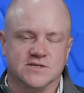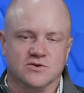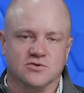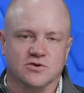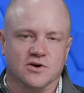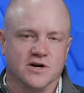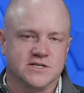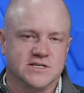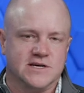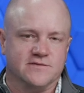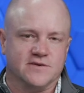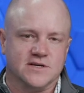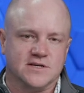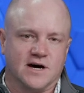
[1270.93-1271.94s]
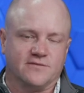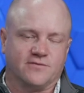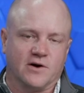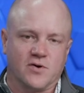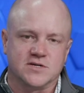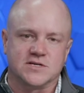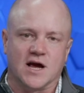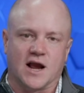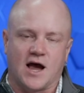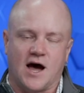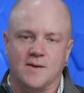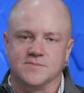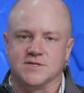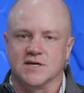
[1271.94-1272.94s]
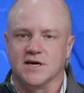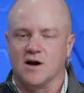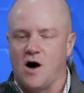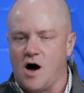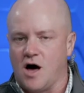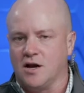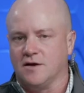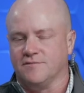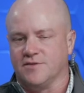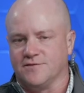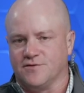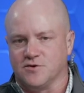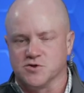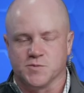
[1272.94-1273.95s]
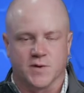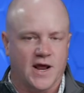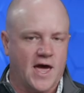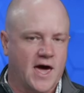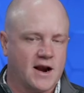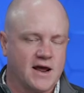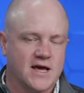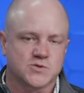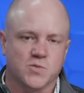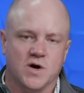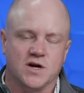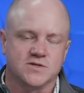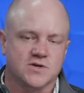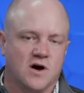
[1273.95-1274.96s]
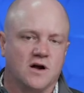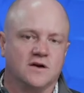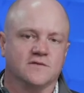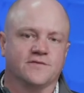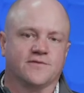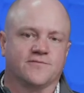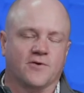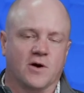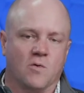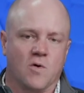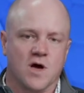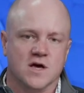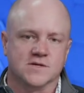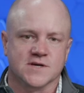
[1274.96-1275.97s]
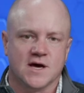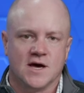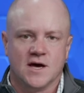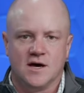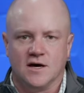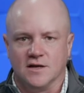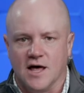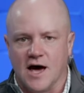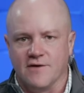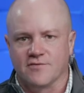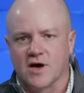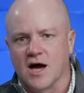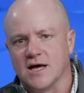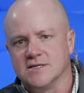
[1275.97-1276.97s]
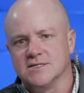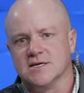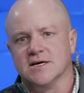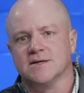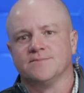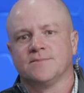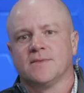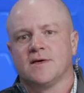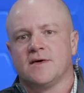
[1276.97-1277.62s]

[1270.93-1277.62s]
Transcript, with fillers: So you can go to tv.freightwaves.com to get all of the Full Speed Ahead as well as all of the FreightWaves live content.